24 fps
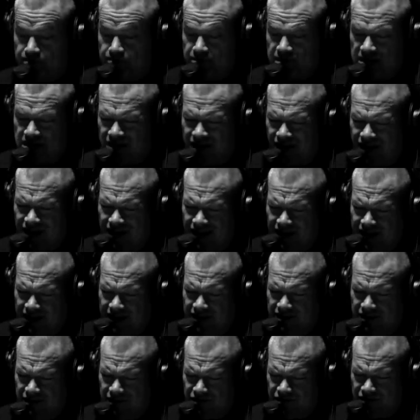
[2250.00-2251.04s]

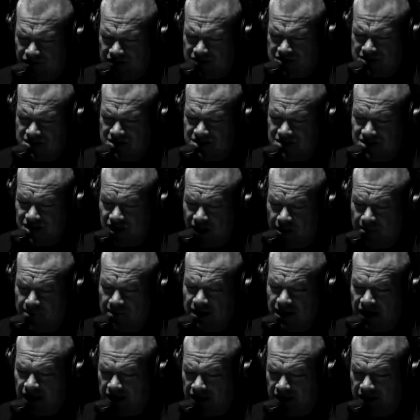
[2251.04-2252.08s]
Behind this
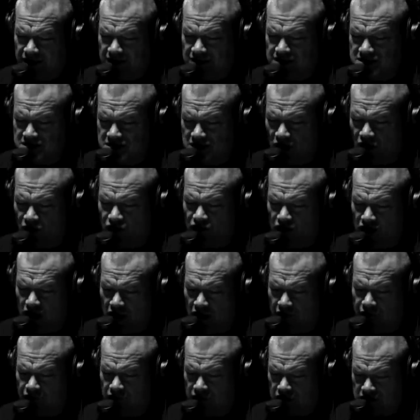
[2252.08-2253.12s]
dominating self
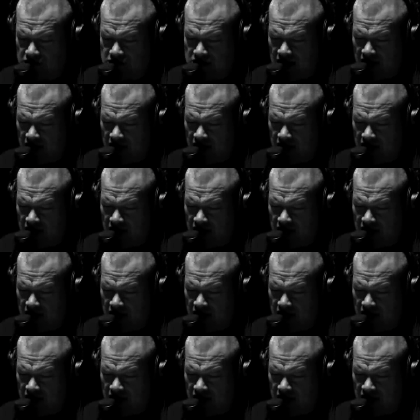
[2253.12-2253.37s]
confidence,